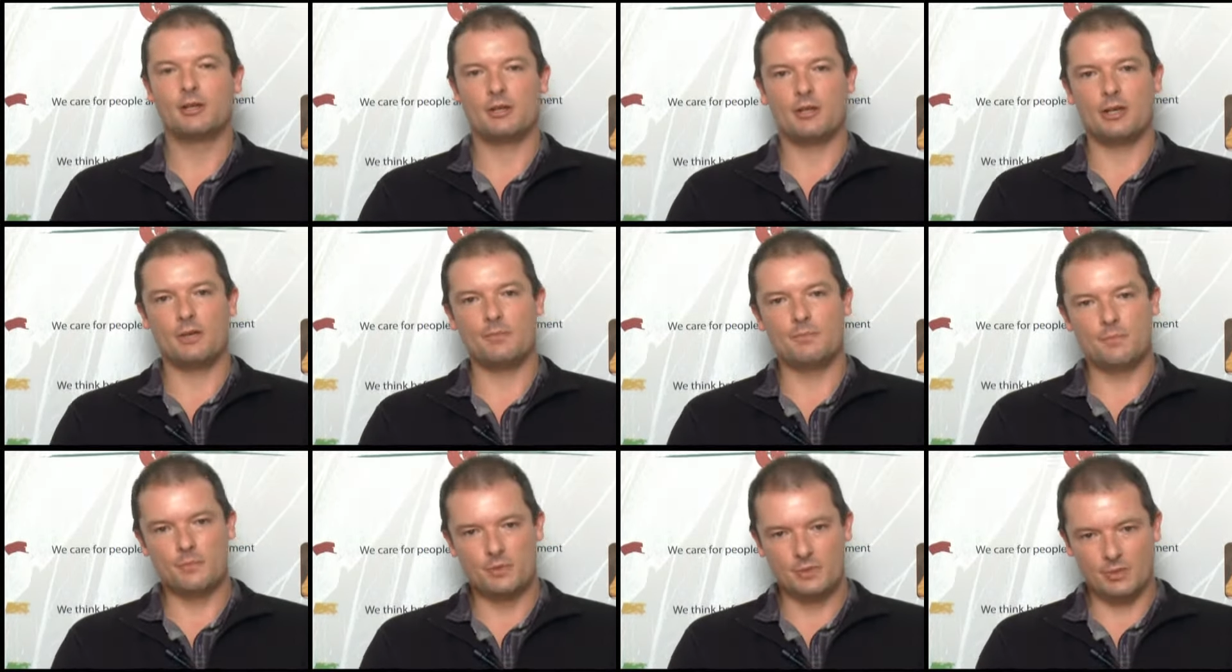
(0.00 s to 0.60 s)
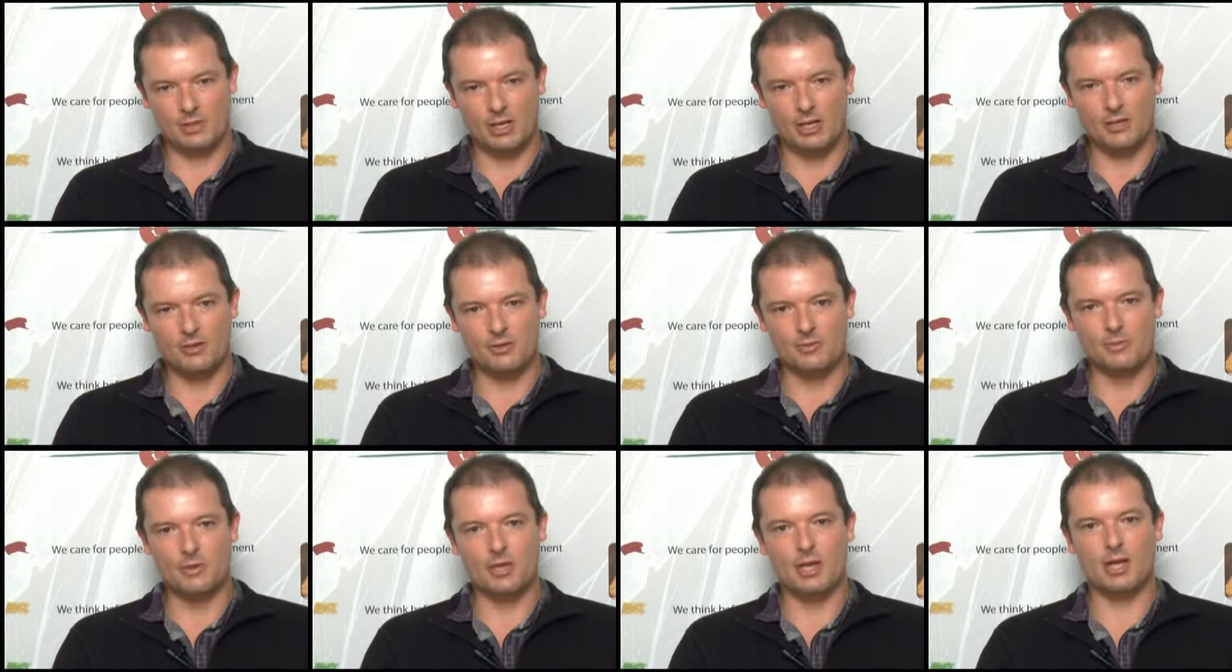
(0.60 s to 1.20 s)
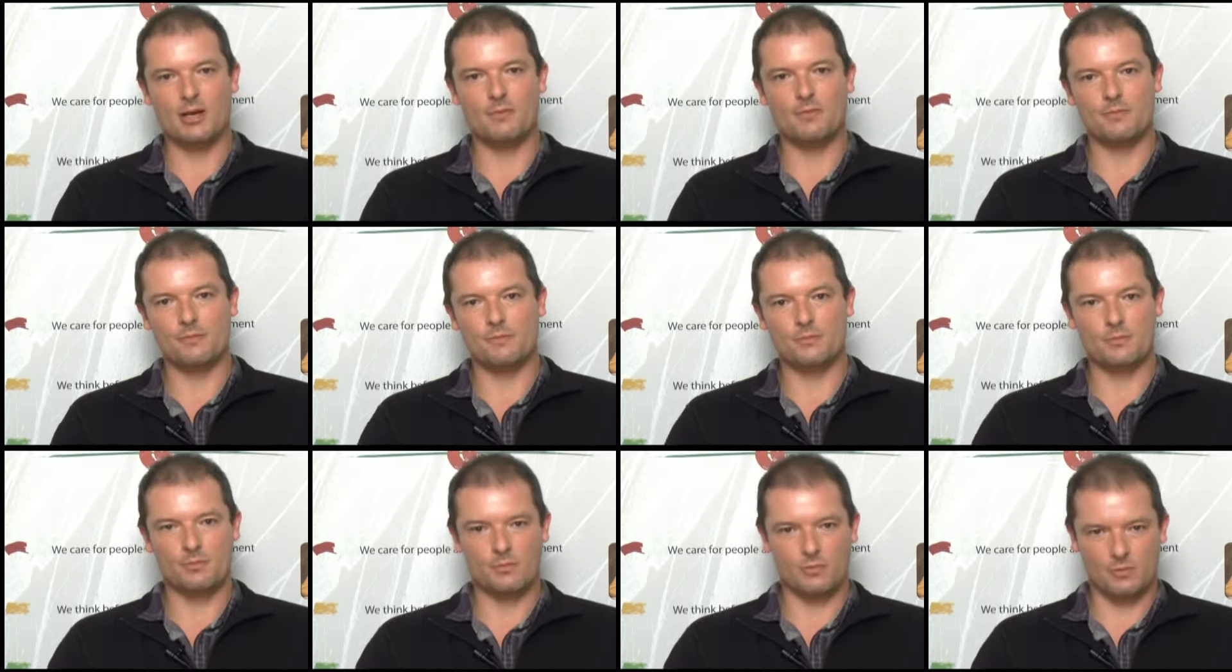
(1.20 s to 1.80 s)
They tend to
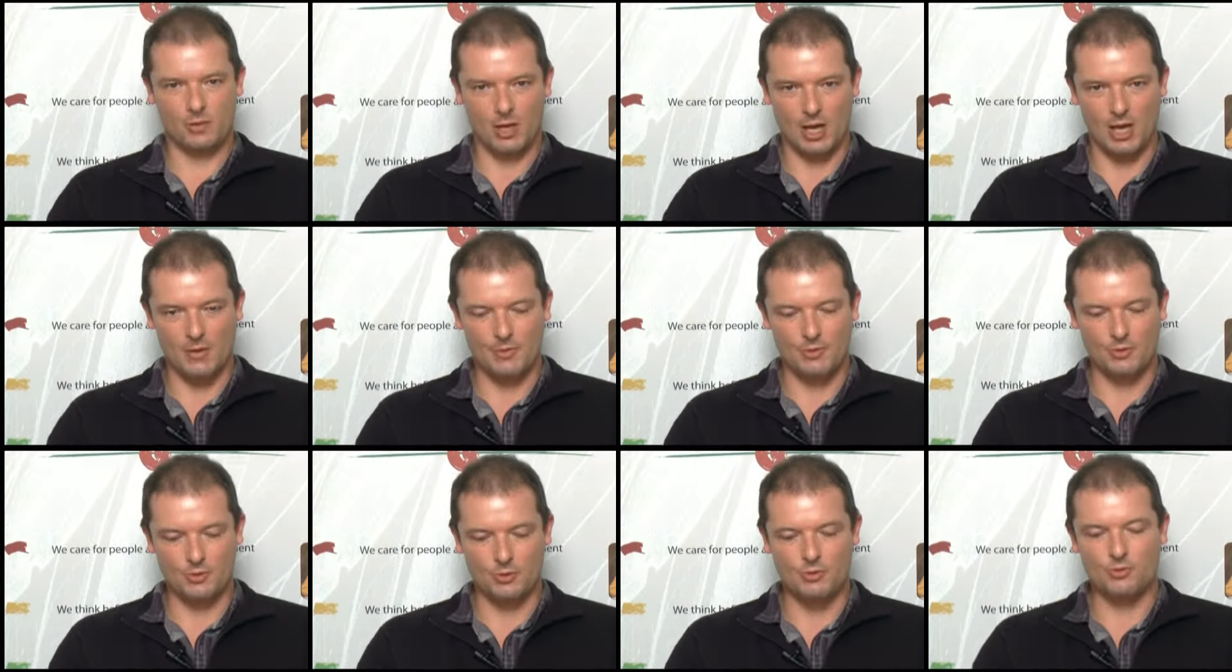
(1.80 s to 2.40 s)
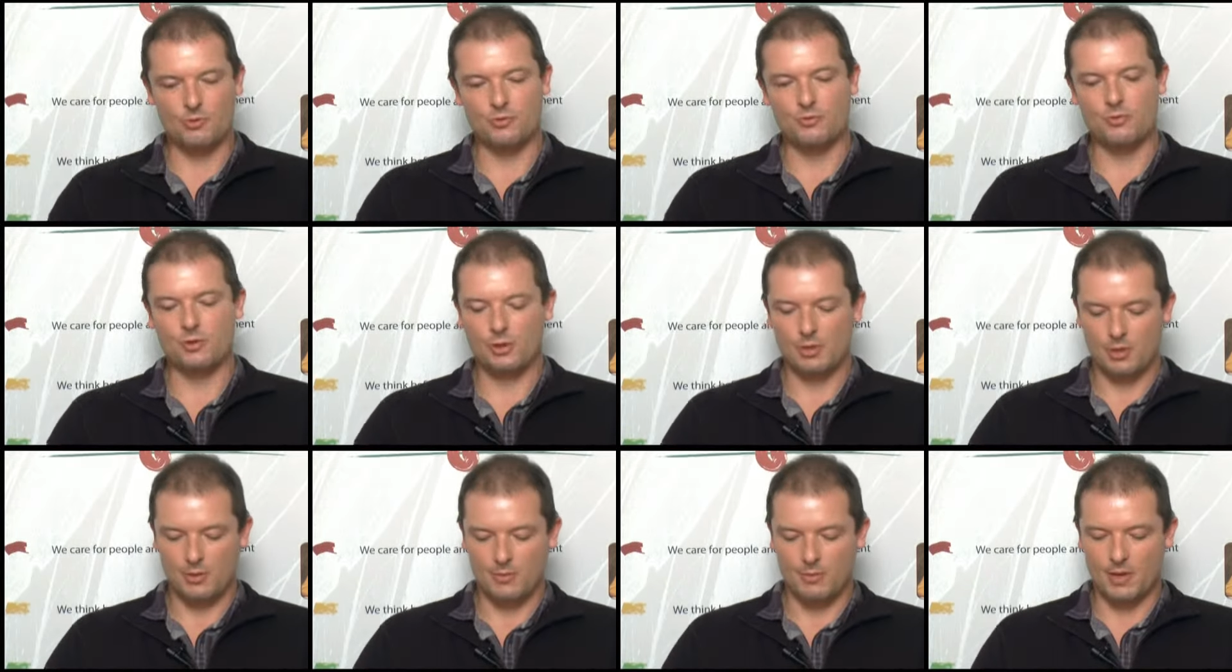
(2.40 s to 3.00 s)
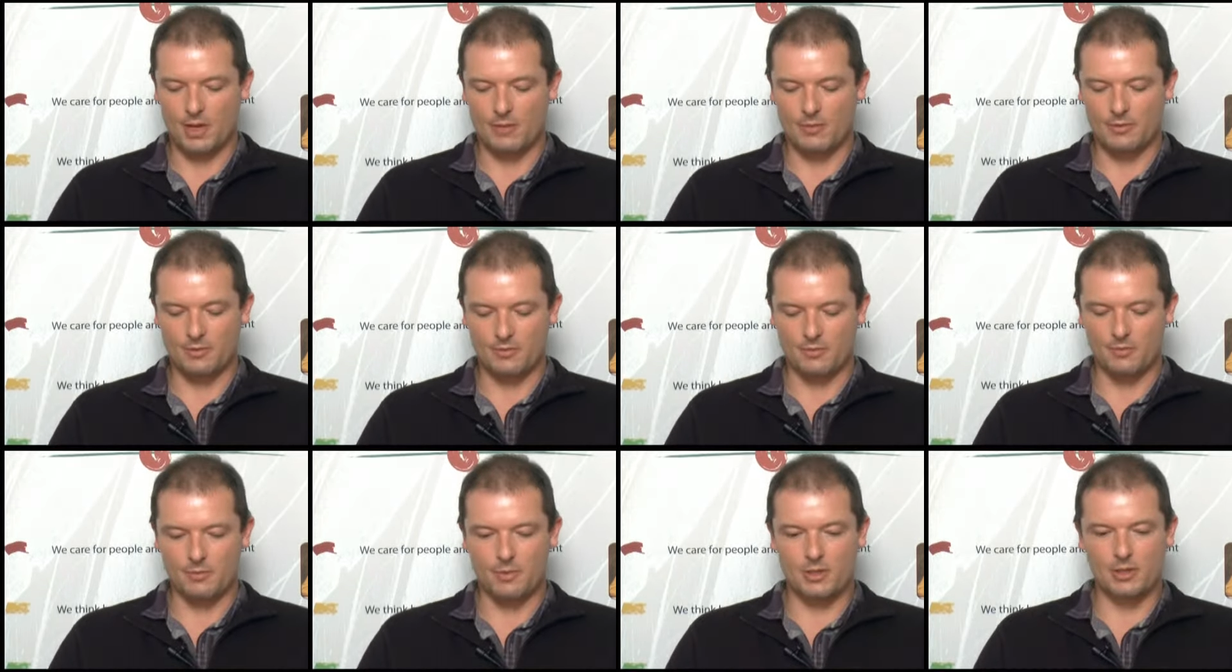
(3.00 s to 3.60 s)
become carbon neutral, maybe
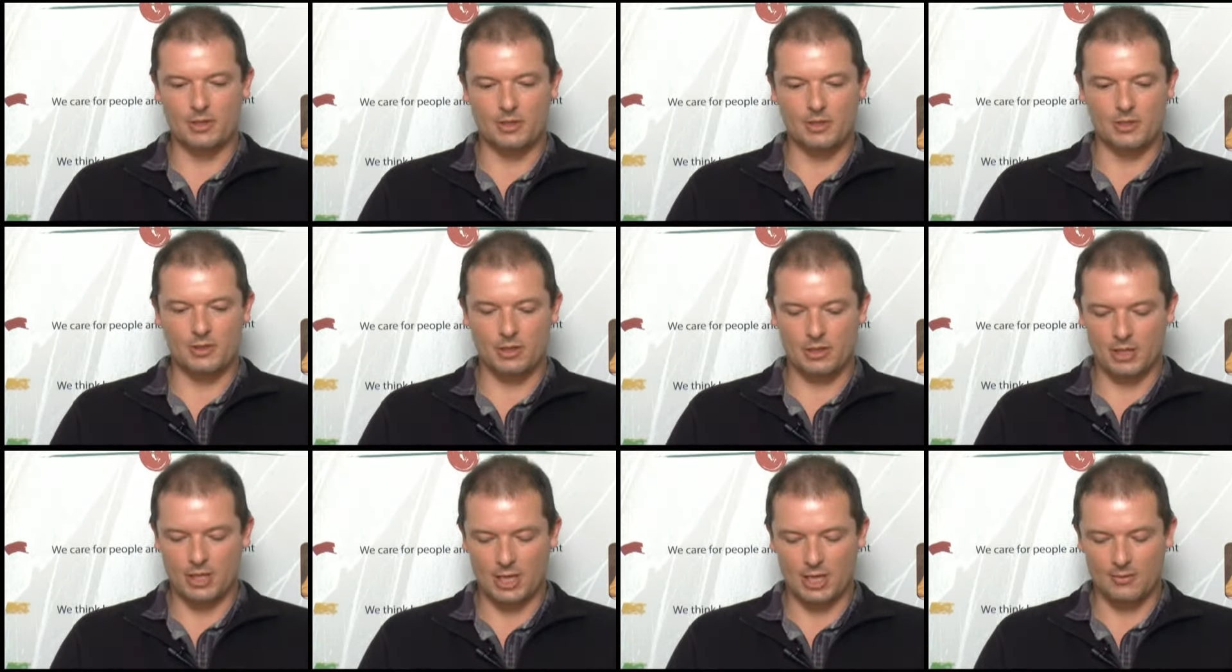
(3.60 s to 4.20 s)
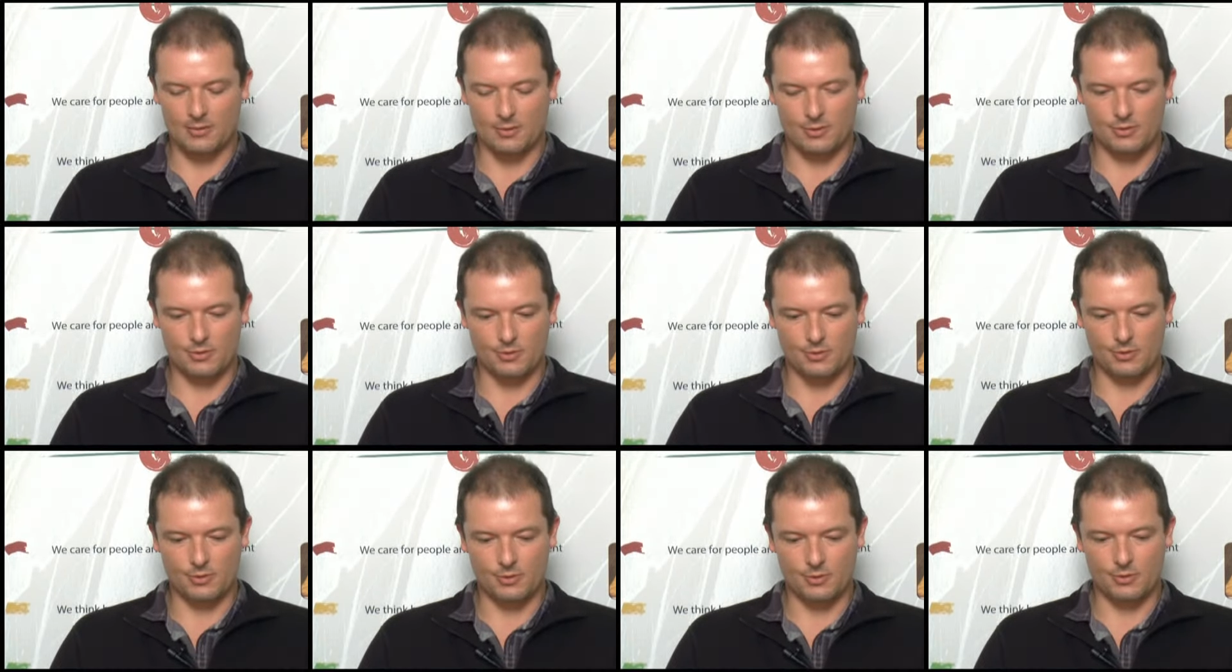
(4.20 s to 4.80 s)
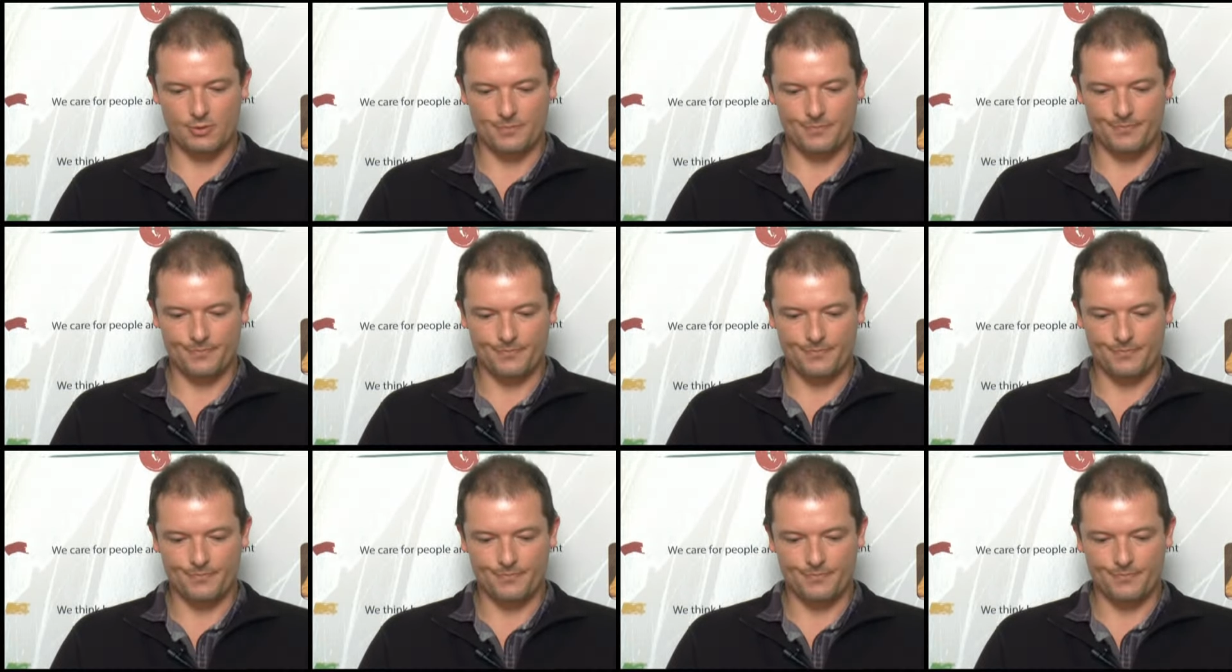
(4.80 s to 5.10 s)
even being a slight carbon source.